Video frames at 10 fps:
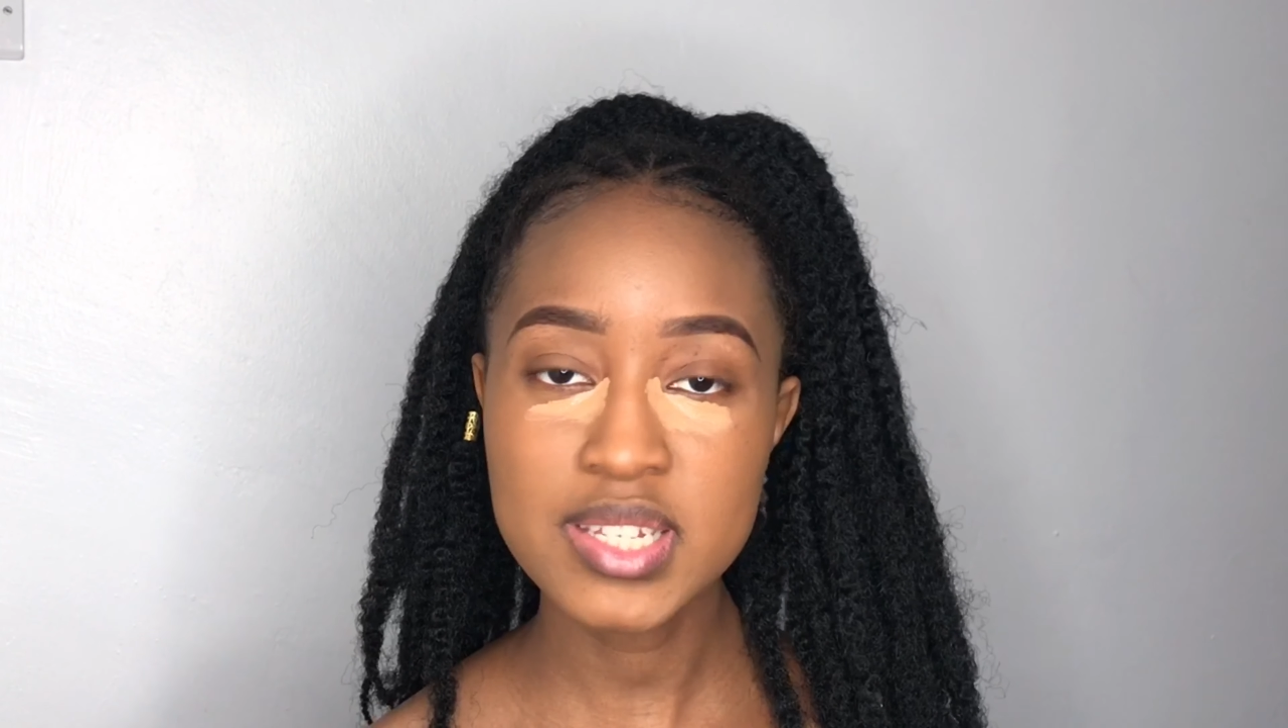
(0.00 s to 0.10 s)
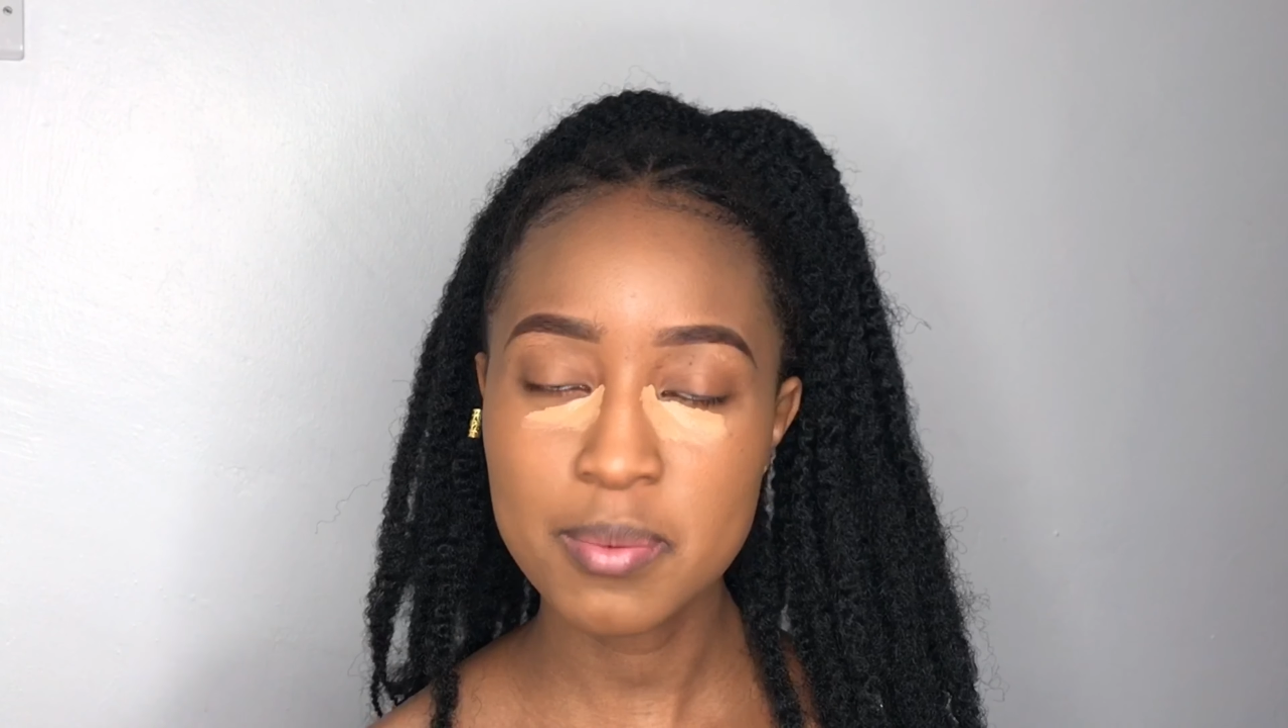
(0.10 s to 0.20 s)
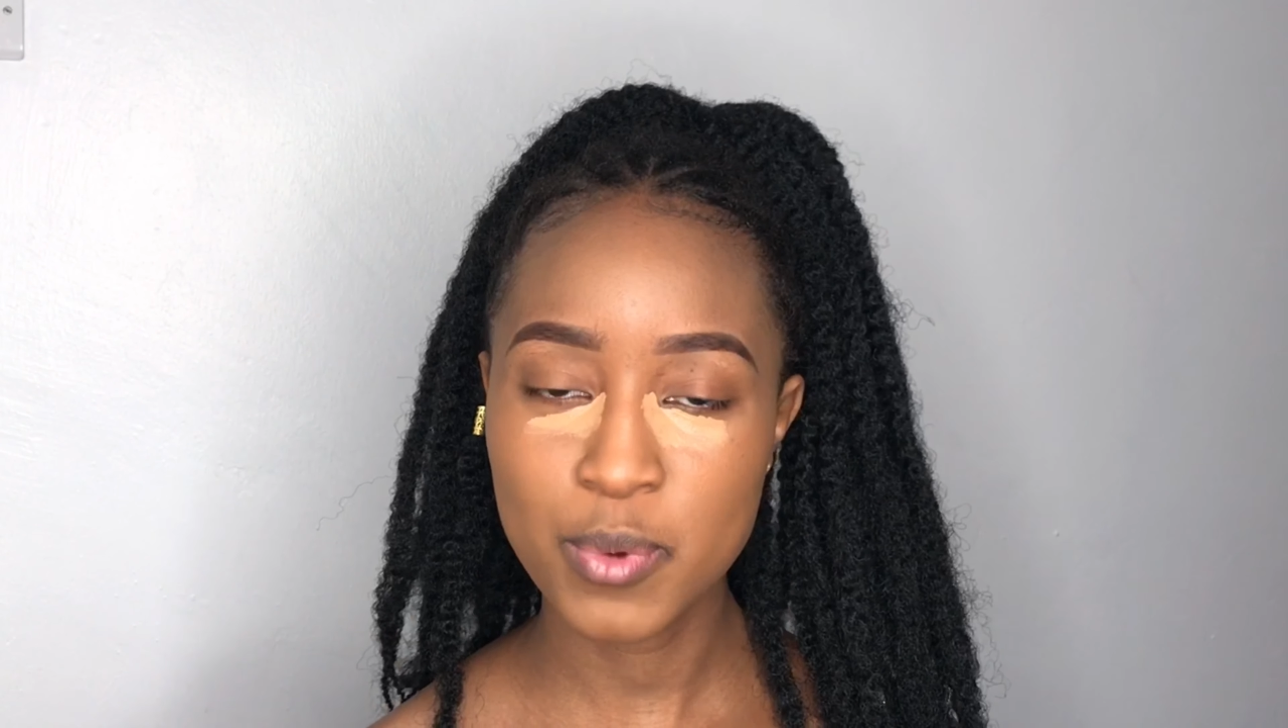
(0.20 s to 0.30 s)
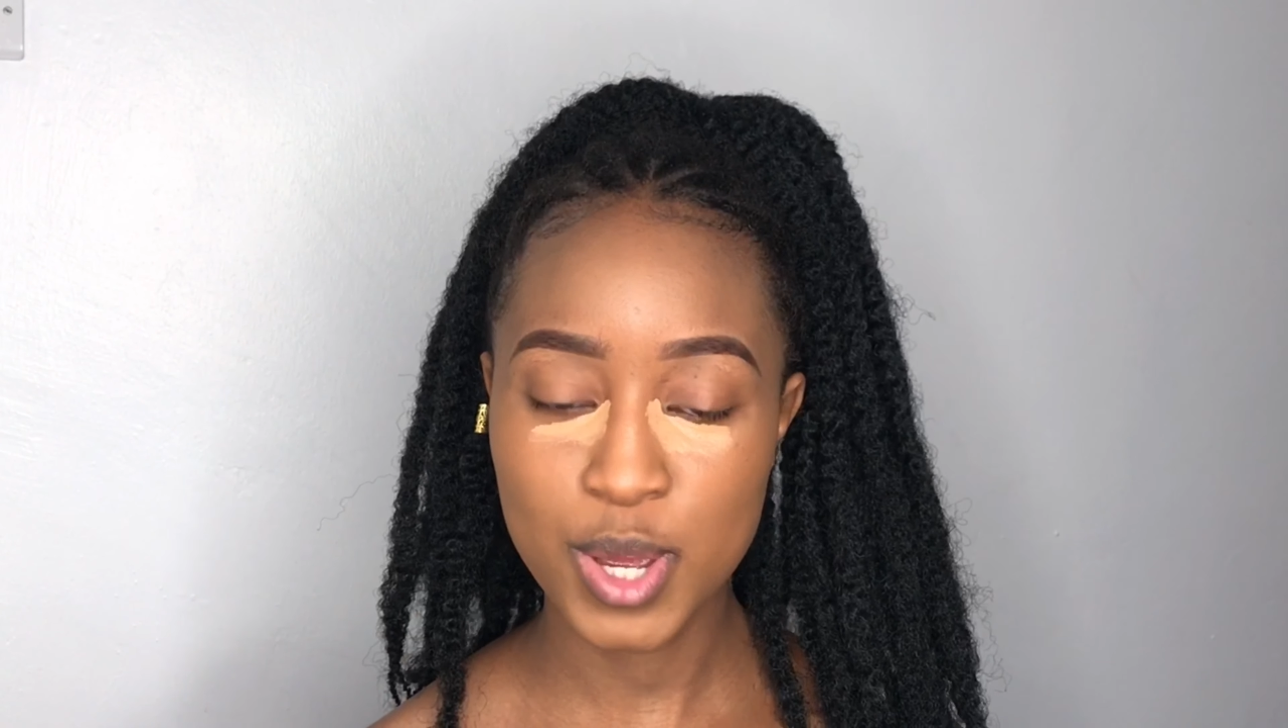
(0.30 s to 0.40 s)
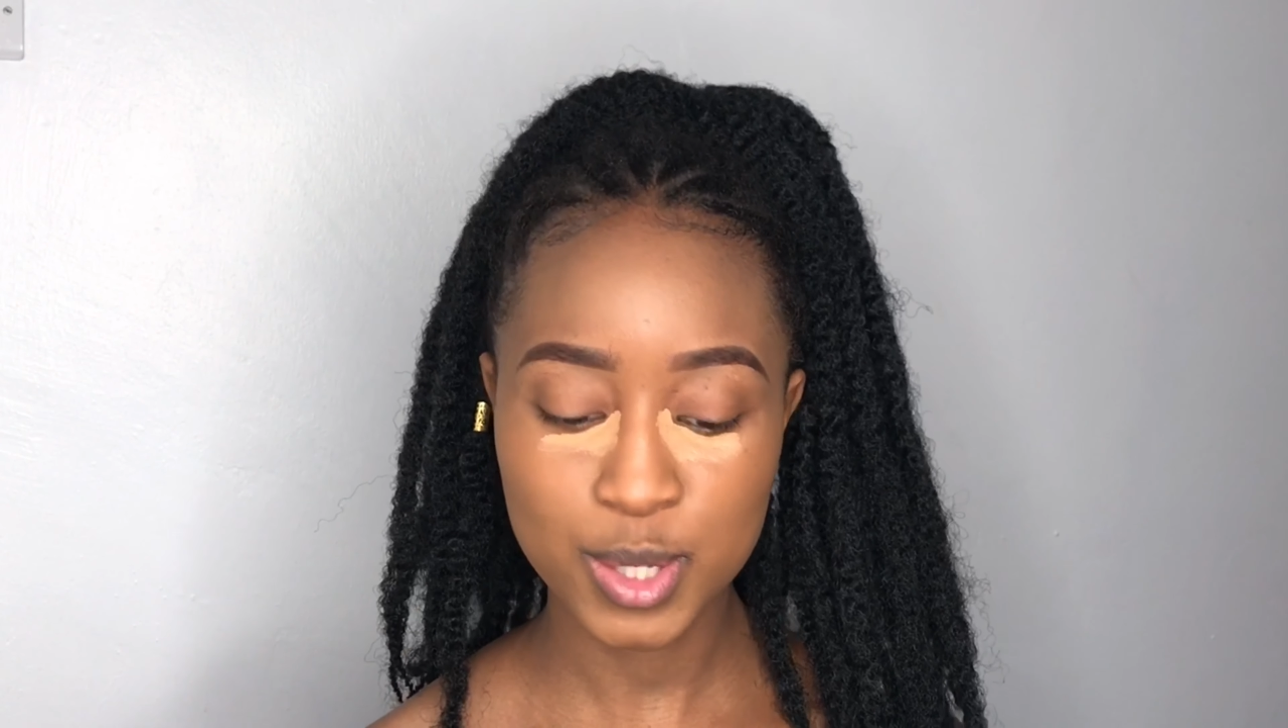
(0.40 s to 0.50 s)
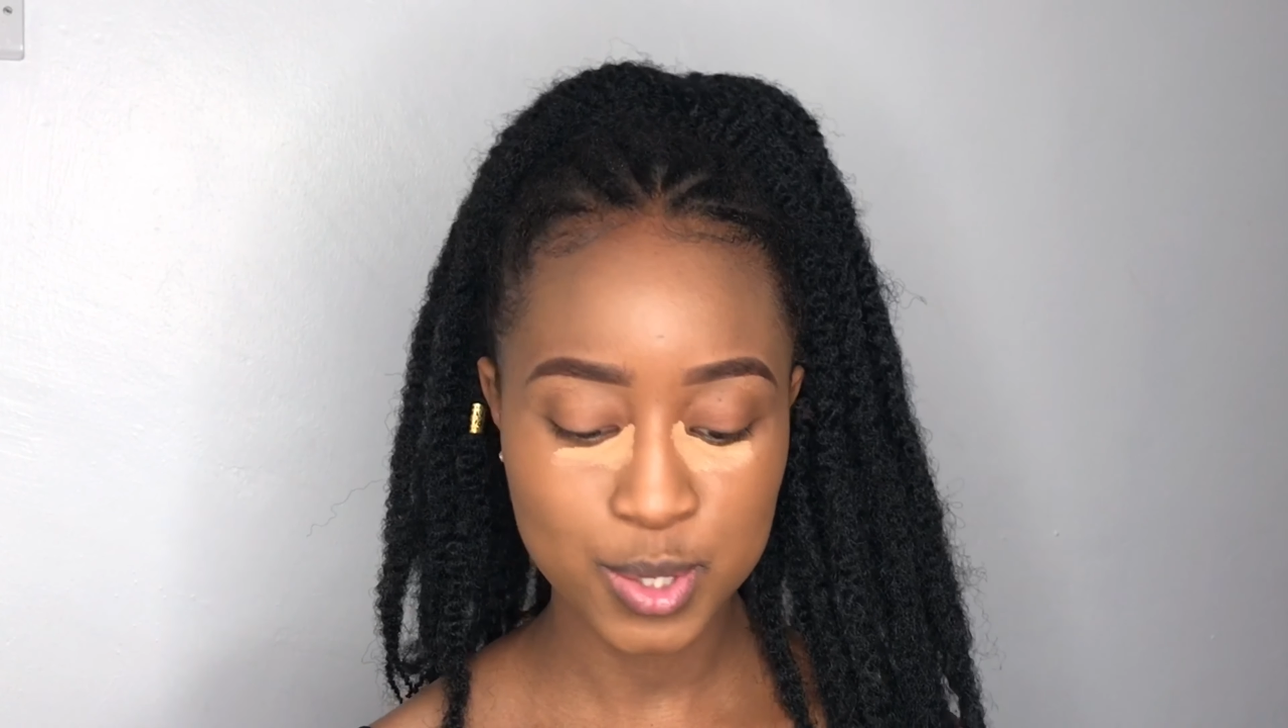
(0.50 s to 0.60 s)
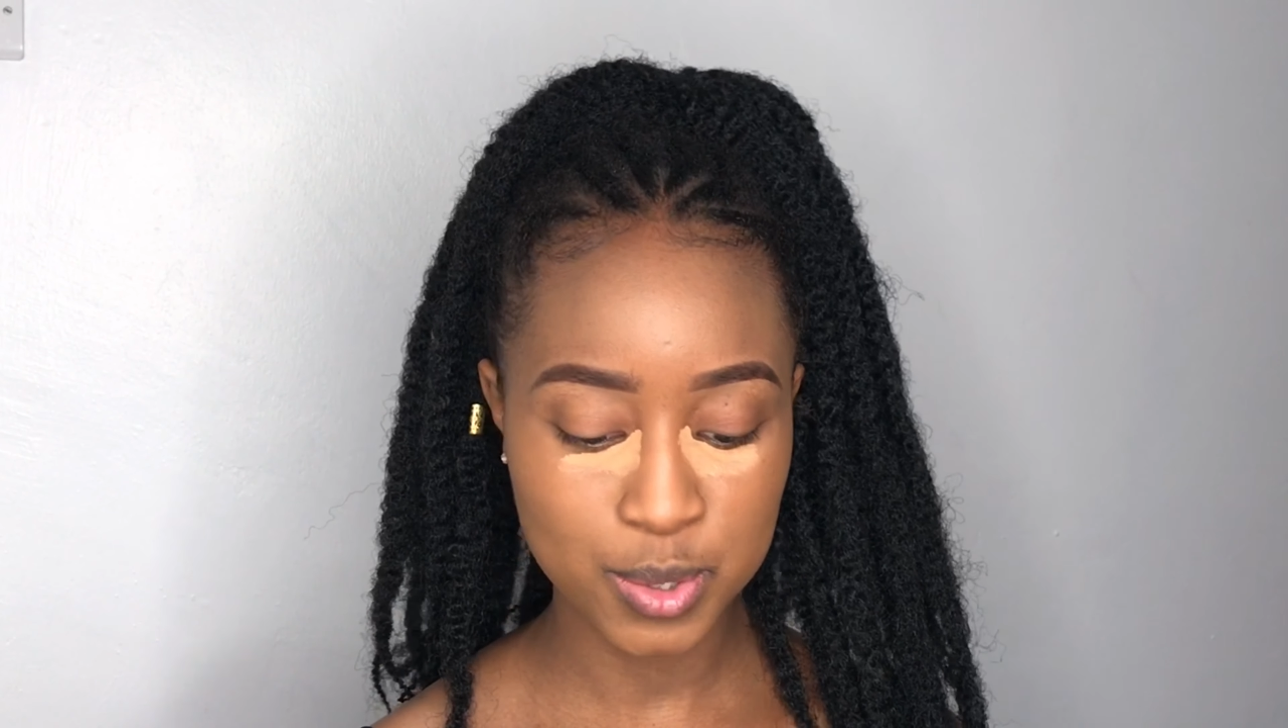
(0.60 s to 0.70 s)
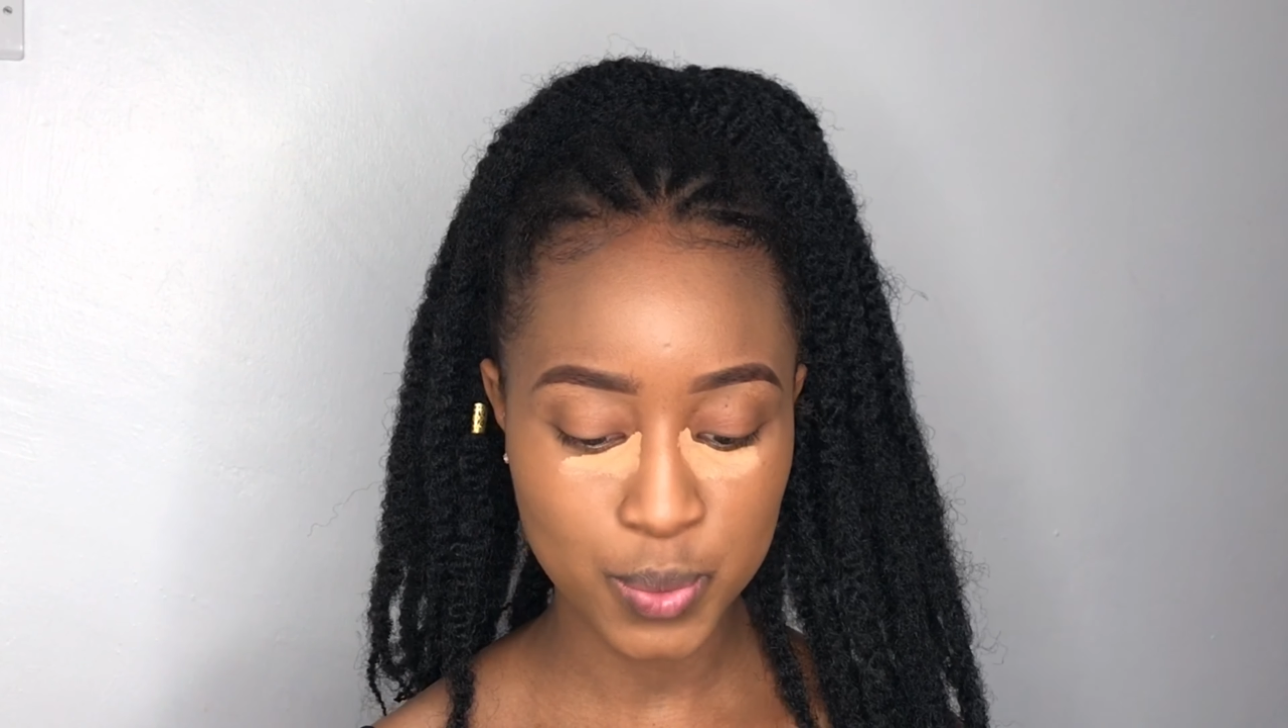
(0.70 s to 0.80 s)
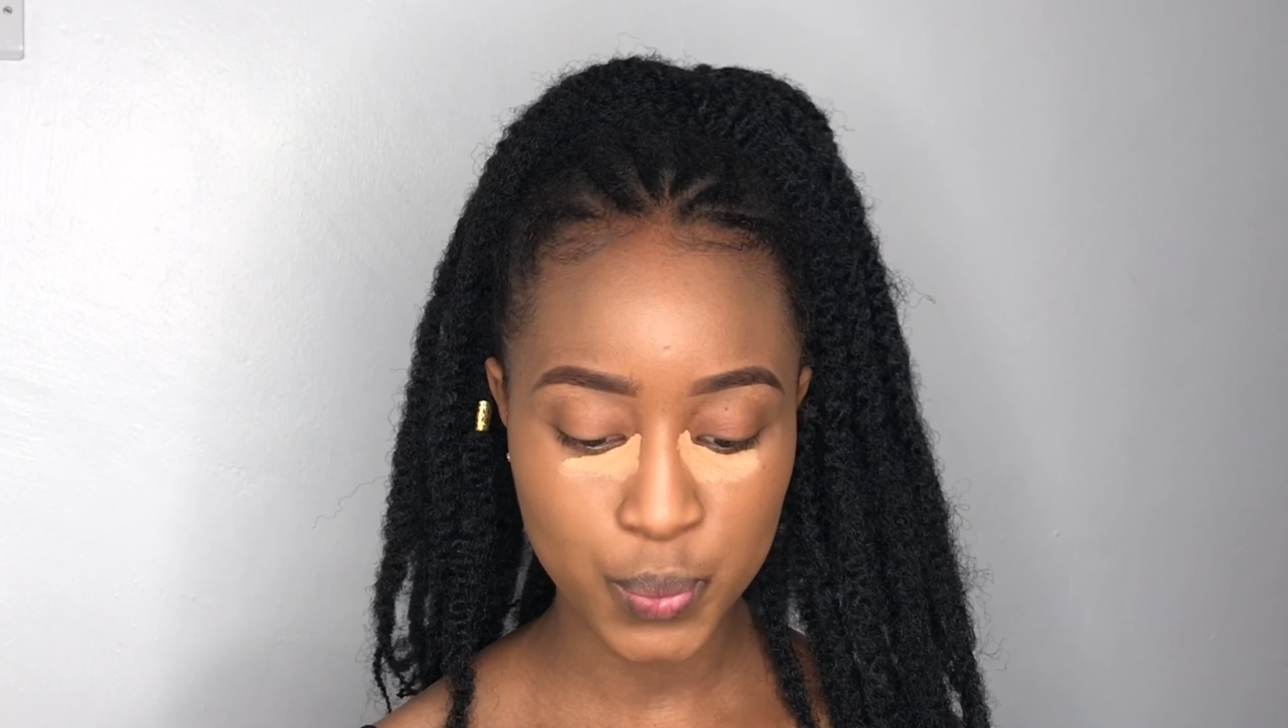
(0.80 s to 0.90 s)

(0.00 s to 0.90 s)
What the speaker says: I'm going to do